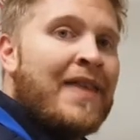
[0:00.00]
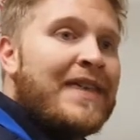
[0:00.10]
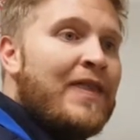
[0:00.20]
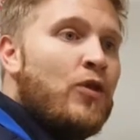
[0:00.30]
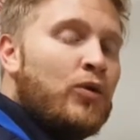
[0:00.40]

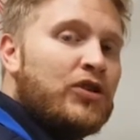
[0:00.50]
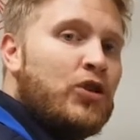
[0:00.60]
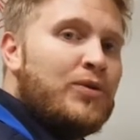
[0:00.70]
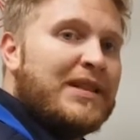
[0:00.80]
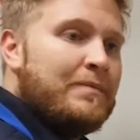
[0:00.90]
then those
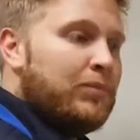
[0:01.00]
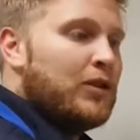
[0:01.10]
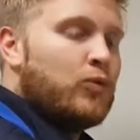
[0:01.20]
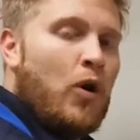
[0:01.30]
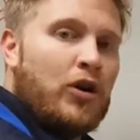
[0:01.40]
two
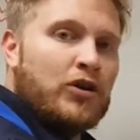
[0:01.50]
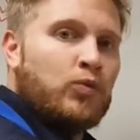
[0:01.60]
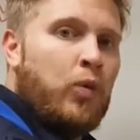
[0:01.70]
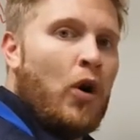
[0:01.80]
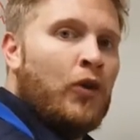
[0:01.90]
symbols work as
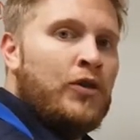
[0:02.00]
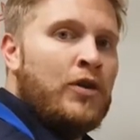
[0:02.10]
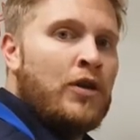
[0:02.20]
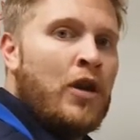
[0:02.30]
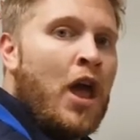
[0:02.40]
one,